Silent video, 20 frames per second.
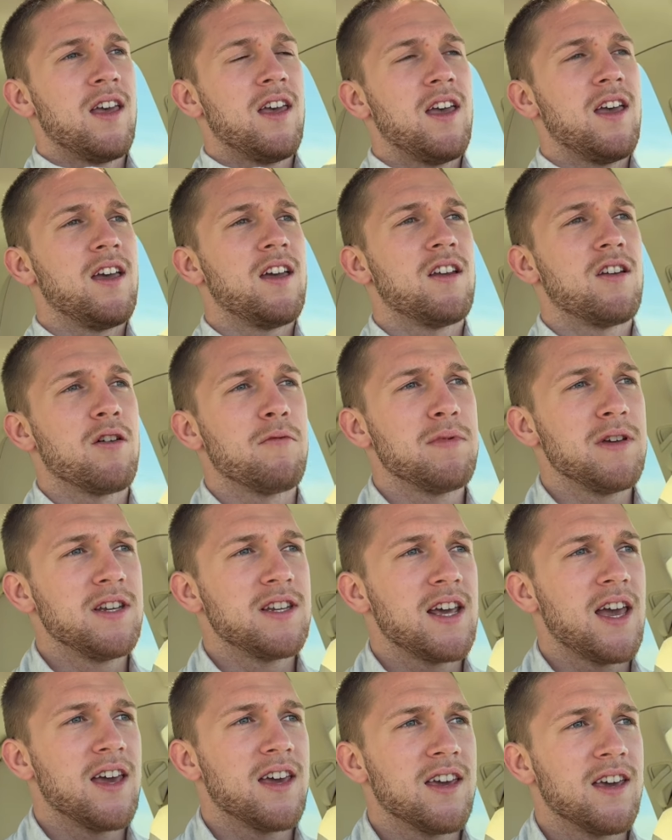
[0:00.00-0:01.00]
And I'll be
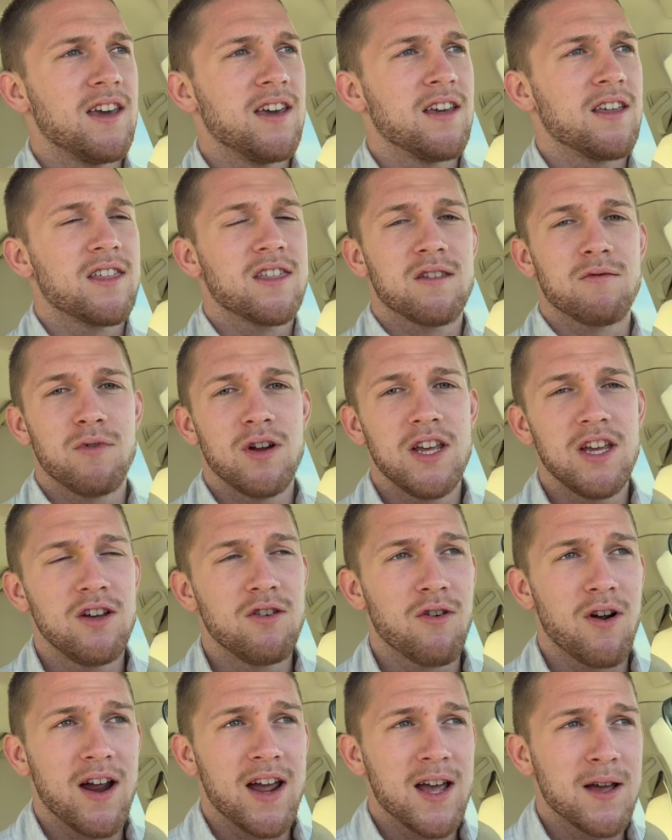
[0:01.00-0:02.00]
taking 3
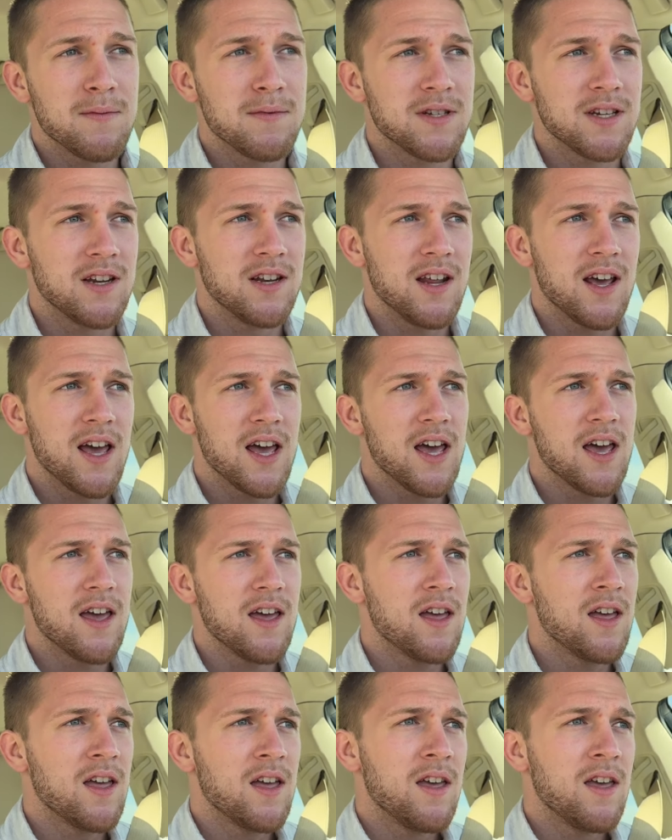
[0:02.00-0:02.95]
grams a day.